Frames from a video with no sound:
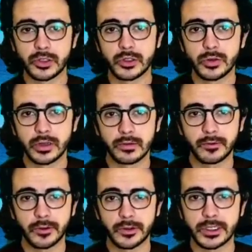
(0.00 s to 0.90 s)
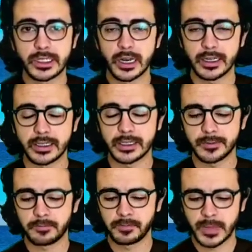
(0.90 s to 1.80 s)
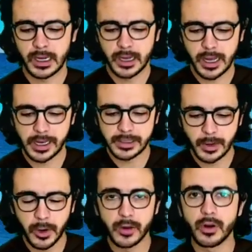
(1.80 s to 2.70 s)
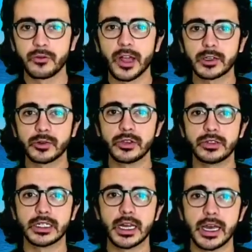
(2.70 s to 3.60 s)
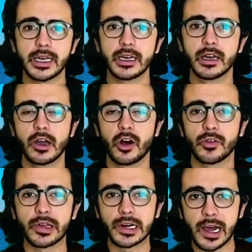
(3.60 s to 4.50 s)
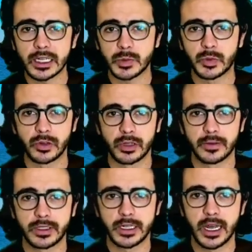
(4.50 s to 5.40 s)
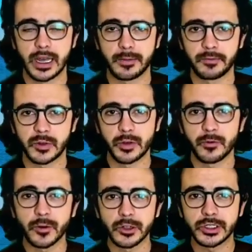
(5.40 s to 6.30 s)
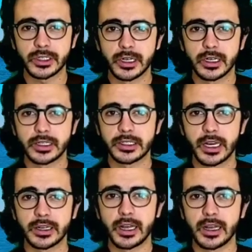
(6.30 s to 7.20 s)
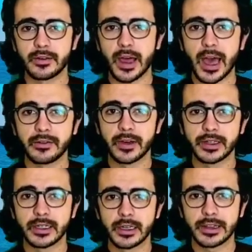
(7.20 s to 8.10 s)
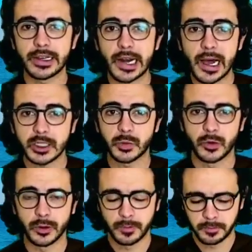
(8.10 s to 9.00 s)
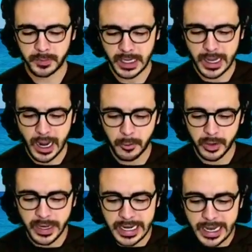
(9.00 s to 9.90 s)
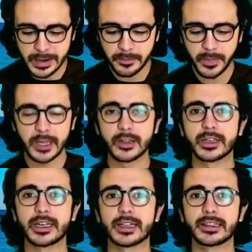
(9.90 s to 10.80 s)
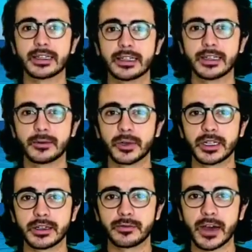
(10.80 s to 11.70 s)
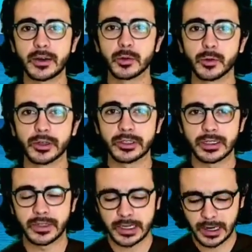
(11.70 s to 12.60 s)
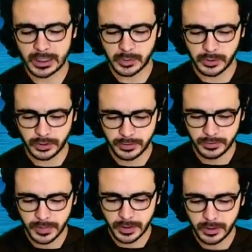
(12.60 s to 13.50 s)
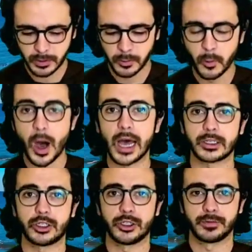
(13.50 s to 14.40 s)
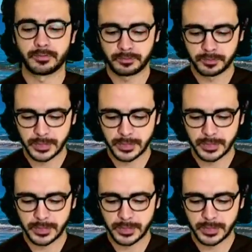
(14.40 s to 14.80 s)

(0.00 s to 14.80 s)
pursuing further studies. And I want to reflect with you today on the gospel of today. So, the first Sunday of Advent, the gospel. And I want to begin by looking at the one of the final words of the gospel watch.